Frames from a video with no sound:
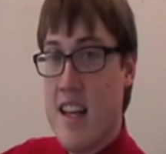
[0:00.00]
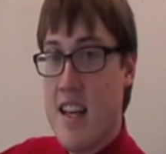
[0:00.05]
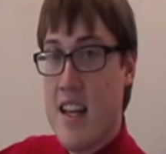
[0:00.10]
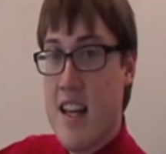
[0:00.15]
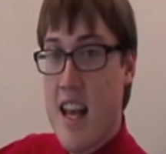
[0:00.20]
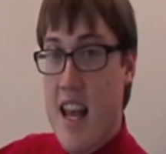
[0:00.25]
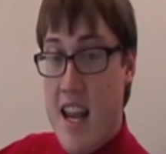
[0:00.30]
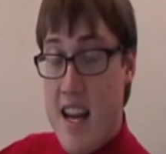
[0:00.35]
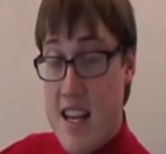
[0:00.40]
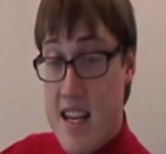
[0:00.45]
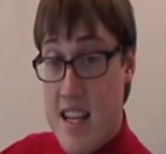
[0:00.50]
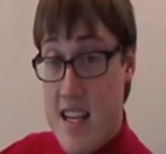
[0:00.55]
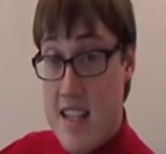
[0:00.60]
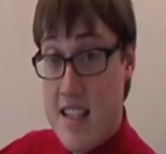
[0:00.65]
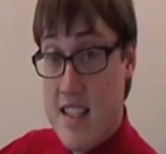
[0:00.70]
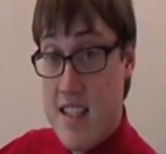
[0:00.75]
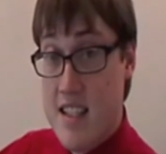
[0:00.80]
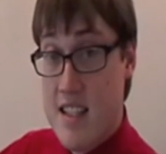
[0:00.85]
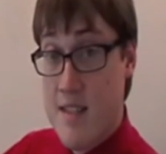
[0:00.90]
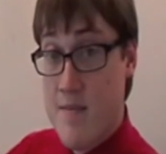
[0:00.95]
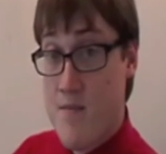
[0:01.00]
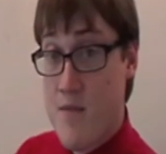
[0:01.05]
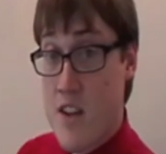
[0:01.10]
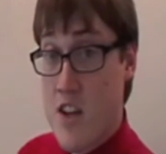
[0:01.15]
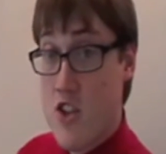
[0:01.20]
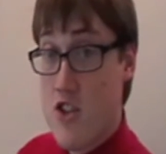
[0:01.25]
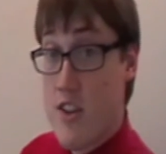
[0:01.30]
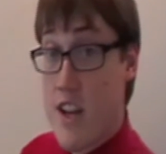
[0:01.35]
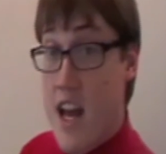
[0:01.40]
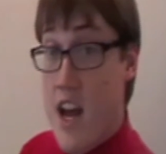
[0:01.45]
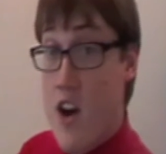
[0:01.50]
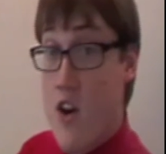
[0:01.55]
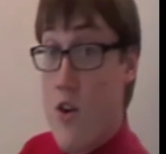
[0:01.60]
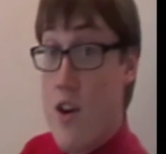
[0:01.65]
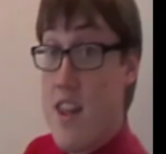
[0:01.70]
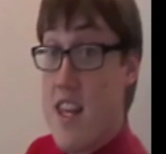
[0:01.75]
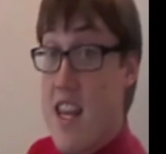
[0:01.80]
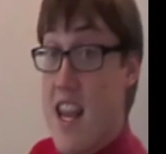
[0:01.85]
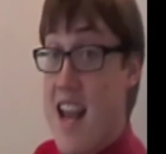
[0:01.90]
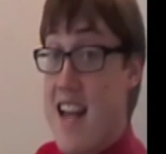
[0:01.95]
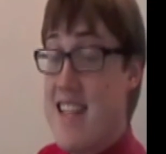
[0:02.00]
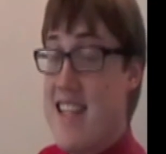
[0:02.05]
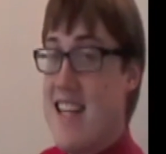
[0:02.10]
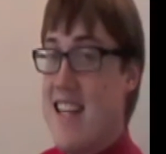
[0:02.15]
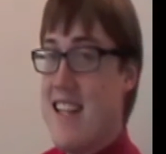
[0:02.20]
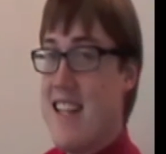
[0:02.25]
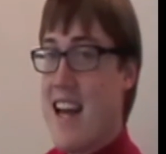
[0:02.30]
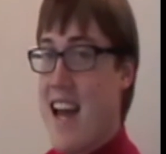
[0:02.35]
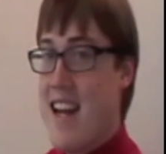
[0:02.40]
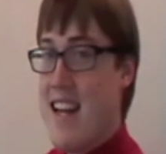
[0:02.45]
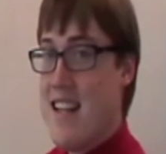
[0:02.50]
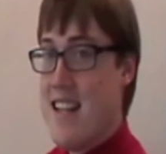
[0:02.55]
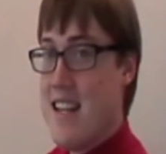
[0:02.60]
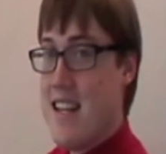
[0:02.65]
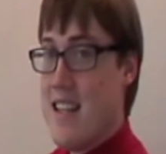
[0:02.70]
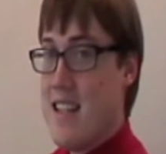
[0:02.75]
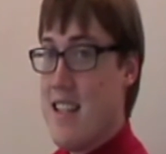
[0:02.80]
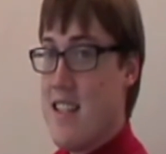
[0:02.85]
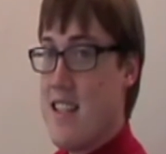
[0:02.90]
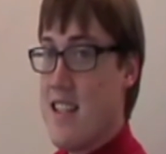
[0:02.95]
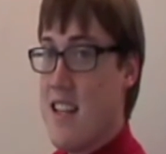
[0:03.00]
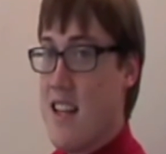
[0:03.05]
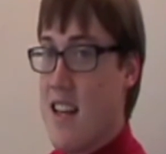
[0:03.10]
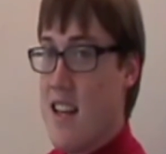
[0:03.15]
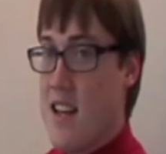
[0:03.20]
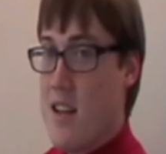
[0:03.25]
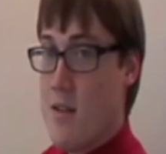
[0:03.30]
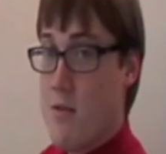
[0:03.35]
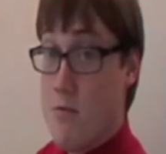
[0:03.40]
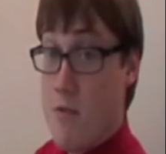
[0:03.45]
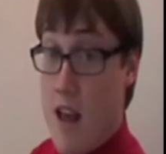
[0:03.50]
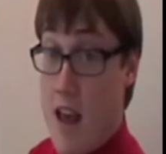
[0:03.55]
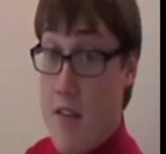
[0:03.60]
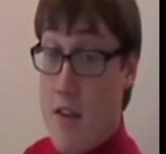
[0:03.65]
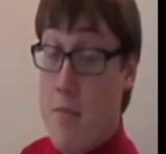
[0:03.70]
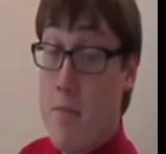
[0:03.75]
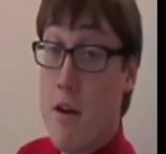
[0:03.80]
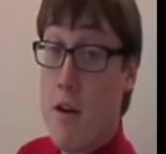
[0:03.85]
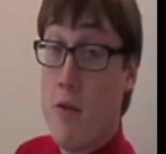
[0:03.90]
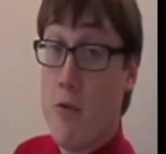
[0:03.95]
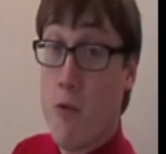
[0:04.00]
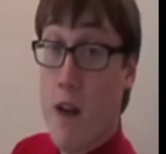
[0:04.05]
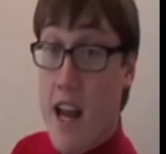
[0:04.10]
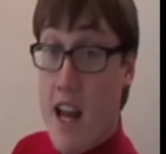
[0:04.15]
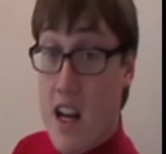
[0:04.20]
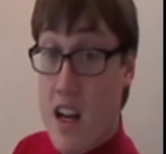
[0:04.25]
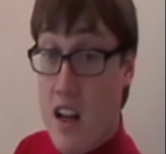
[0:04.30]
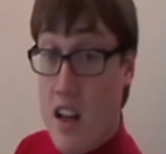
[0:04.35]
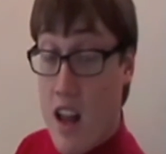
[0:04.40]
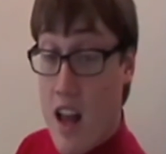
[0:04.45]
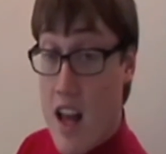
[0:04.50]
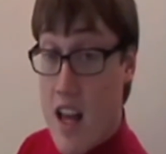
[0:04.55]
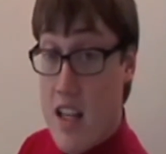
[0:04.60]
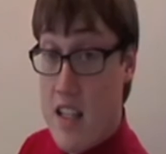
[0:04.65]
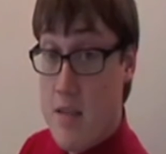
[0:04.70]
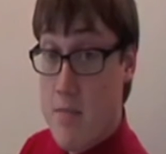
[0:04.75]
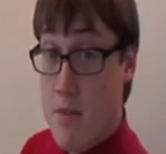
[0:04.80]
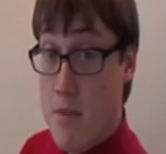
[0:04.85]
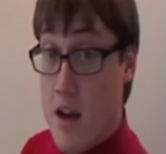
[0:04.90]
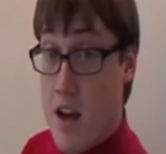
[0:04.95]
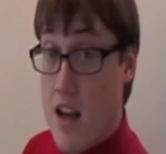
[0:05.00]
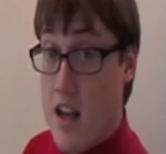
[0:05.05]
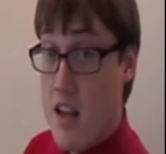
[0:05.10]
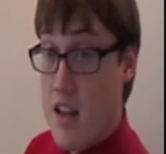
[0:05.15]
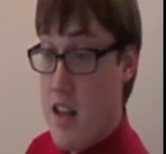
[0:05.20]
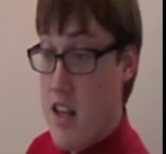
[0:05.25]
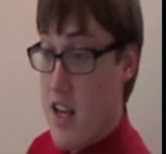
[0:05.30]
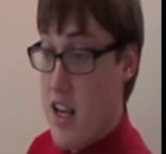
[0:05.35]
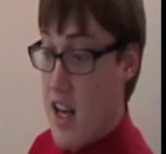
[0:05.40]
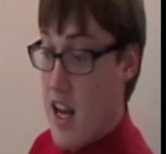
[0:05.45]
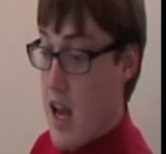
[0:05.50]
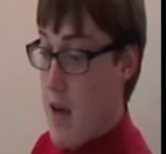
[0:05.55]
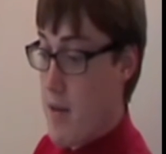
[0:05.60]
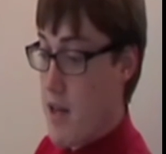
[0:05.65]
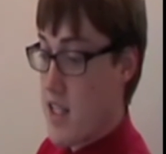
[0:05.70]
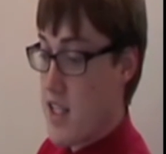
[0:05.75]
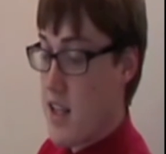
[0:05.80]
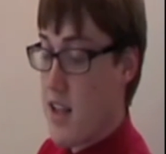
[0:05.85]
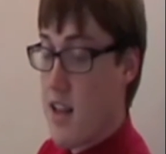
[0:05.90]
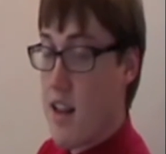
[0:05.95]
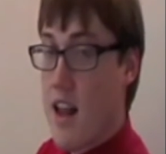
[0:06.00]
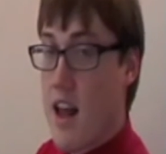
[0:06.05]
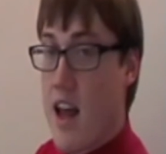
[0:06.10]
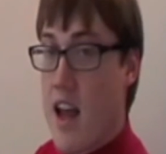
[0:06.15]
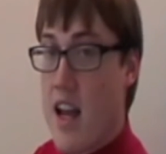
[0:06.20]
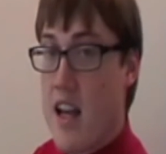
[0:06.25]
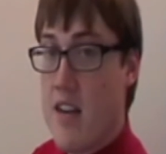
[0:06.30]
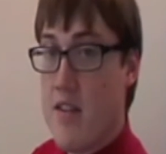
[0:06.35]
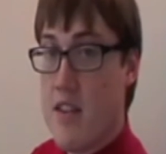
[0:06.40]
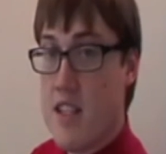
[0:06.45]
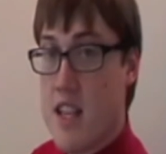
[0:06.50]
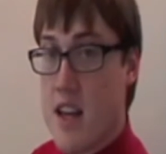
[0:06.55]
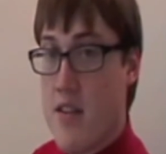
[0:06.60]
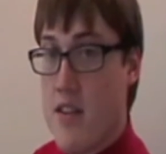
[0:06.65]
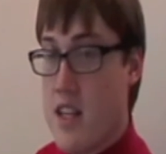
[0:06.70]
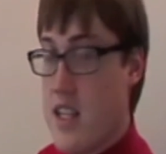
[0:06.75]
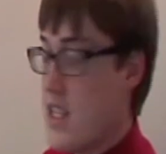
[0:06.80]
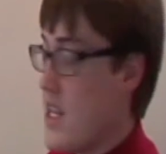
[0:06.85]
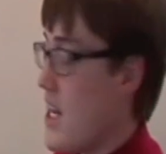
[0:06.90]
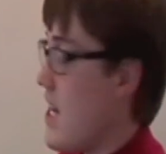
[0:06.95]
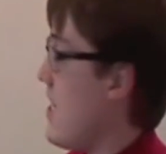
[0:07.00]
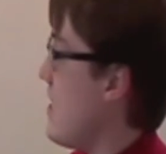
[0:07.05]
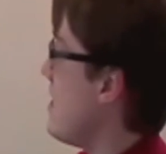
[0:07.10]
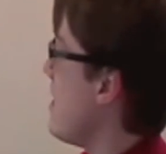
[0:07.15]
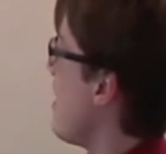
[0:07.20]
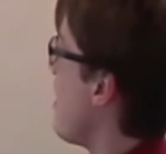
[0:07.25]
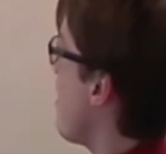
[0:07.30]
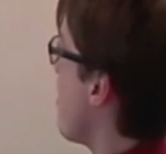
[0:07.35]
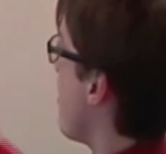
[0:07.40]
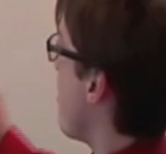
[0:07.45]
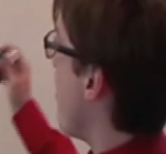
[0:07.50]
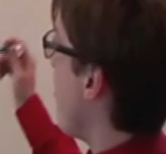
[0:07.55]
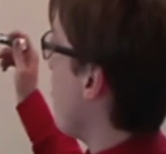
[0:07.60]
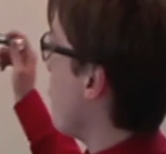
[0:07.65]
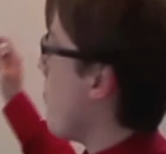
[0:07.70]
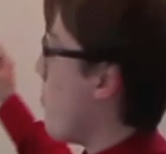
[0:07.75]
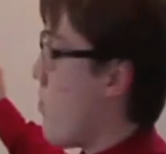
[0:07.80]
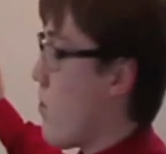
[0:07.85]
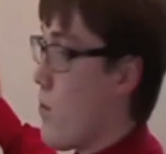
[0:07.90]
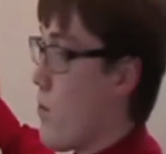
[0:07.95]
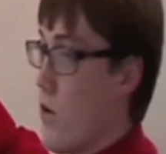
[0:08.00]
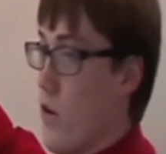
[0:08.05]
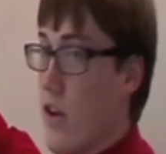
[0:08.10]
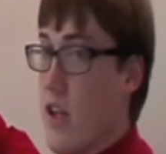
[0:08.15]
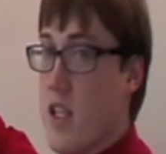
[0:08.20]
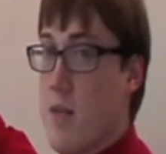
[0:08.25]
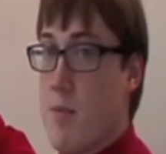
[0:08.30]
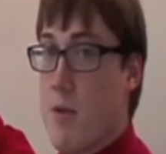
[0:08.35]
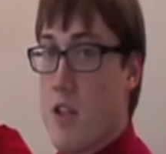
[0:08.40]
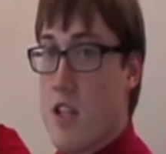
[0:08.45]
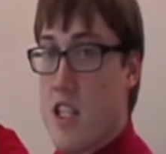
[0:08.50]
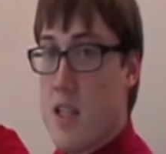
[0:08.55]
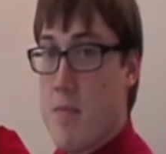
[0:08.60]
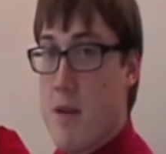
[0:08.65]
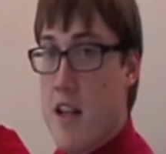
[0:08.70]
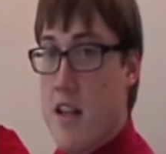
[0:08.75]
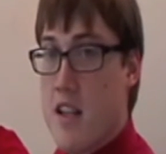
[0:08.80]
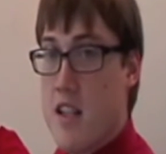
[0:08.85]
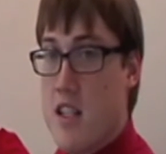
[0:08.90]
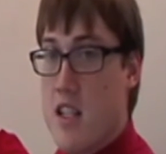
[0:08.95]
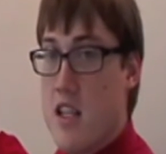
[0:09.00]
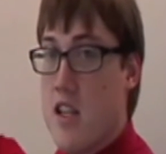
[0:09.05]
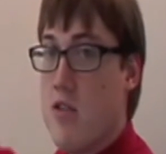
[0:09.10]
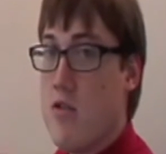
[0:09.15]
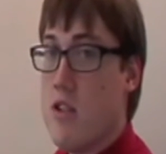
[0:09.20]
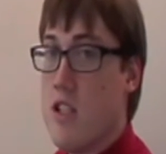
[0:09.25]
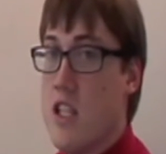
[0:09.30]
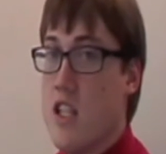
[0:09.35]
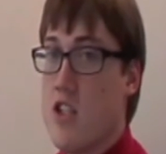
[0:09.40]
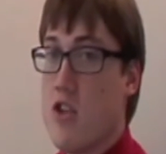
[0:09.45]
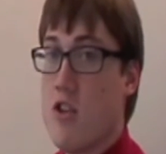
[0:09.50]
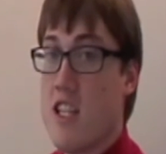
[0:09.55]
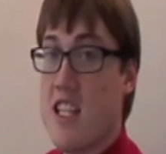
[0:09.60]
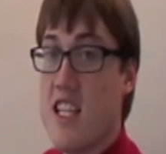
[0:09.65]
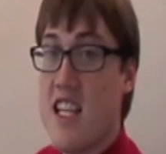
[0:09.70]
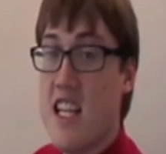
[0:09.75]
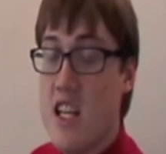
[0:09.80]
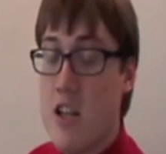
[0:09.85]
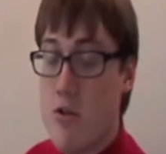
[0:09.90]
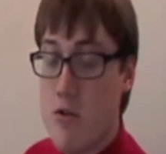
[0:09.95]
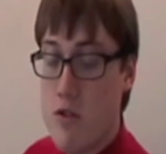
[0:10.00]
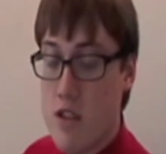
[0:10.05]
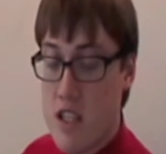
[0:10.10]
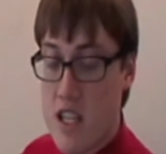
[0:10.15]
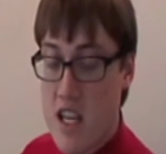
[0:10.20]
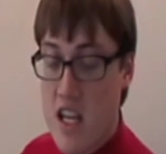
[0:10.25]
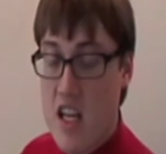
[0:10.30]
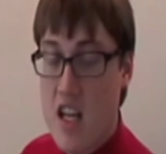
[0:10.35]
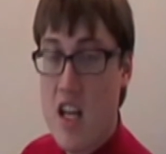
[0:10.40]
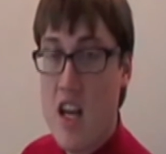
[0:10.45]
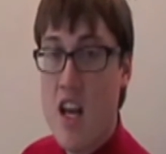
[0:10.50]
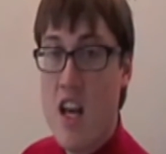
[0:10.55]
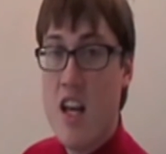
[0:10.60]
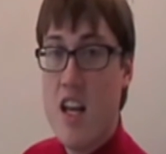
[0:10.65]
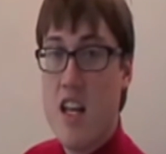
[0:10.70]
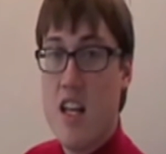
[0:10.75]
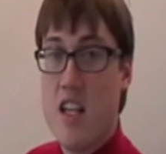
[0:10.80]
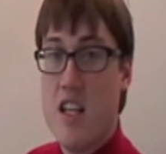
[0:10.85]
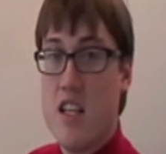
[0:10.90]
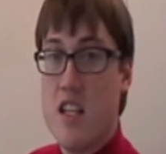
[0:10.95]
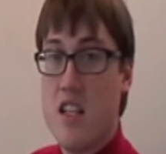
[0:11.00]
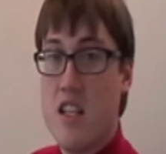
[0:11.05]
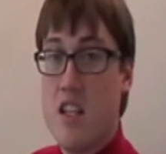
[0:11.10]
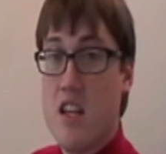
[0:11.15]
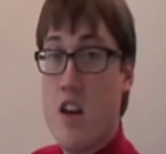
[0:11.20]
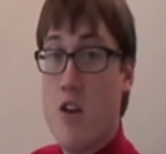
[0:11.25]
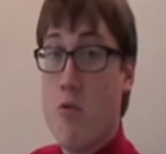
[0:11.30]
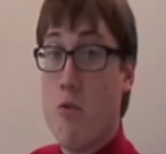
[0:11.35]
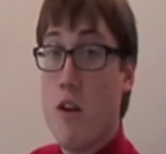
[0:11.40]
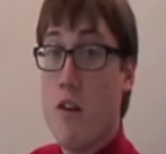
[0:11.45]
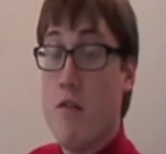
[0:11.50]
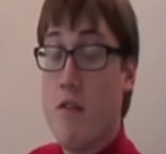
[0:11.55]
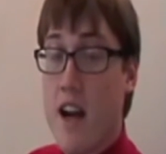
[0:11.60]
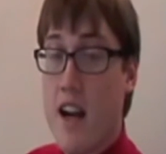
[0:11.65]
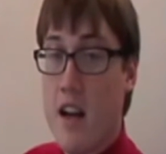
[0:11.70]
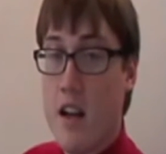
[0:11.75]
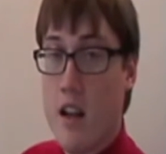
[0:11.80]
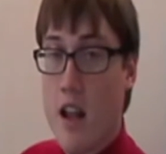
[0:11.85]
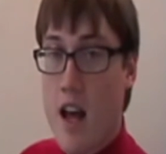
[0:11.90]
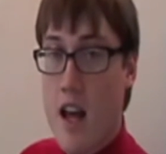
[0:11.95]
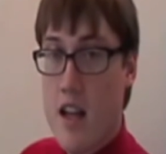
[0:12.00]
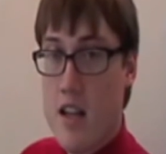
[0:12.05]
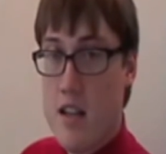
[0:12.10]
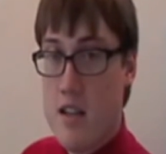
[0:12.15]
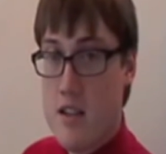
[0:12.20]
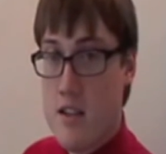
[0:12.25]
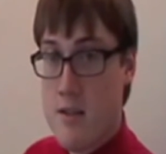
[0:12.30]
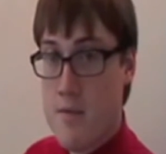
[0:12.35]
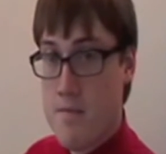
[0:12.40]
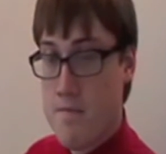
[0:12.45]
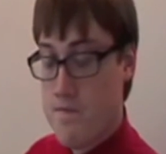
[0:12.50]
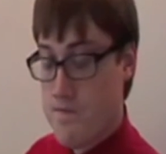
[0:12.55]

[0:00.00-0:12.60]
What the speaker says: 1880s. So now in the 1890s, having been radicalized by the economic decline of the 70s and 80s, they are more willing to participate in the TUC. So the TUC is revitalized.